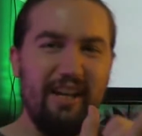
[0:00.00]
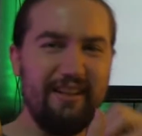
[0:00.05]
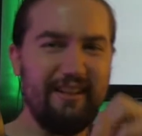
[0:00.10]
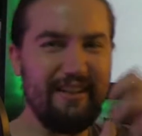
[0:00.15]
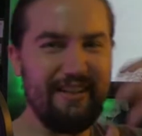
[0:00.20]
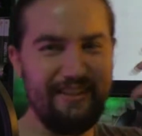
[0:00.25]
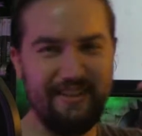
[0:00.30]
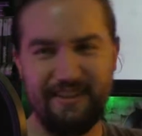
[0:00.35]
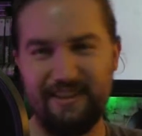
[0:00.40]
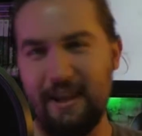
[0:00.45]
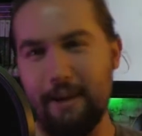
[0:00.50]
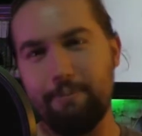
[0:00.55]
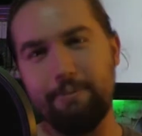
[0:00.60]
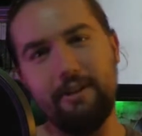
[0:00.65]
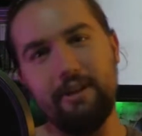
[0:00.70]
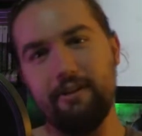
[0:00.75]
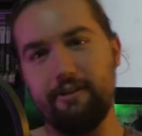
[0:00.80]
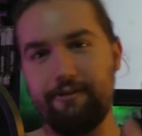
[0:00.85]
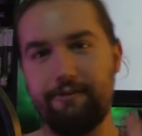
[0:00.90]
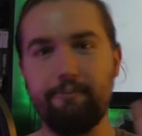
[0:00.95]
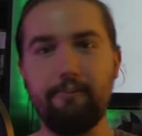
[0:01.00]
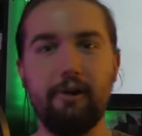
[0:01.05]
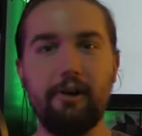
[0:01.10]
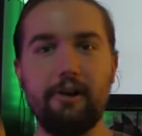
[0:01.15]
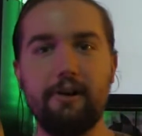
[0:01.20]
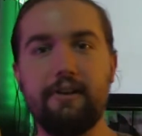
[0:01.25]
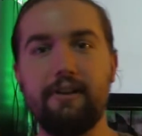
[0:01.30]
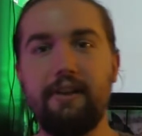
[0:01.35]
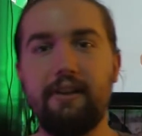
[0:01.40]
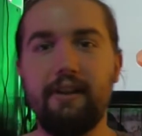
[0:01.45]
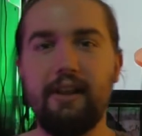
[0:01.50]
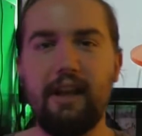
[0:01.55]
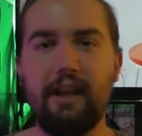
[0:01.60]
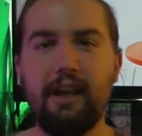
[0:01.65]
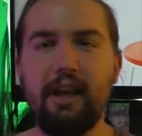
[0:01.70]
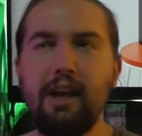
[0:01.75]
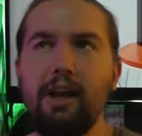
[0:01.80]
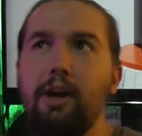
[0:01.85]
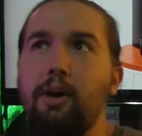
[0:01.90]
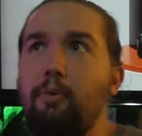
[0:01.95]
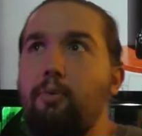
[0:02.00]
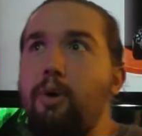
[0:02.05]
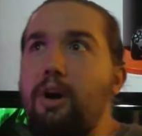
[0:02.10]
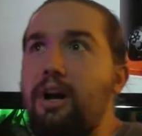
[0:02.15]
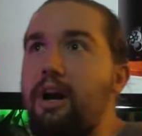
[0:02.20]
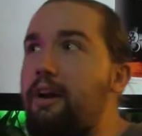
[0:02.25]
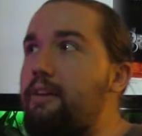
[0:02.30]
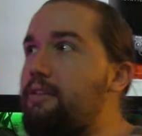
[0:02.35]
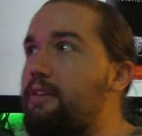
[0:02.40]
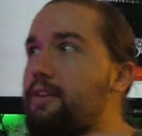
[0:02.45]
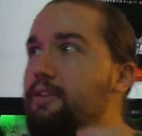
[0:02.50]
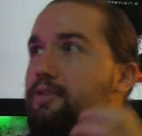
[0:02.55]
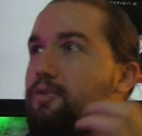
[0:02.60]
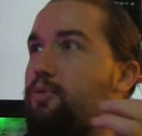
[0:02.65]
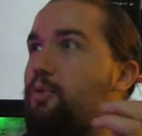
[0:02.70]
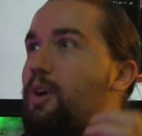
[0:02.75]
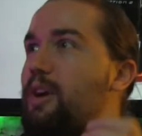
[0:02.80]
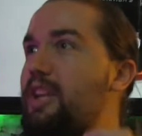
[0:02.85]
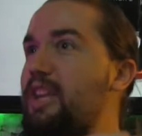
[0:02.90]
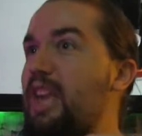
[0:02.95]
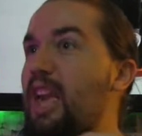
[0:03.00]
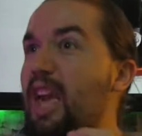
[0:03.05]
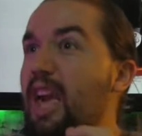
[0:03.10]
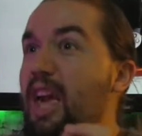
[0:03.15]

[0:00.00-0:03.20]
deceptive marketing like 120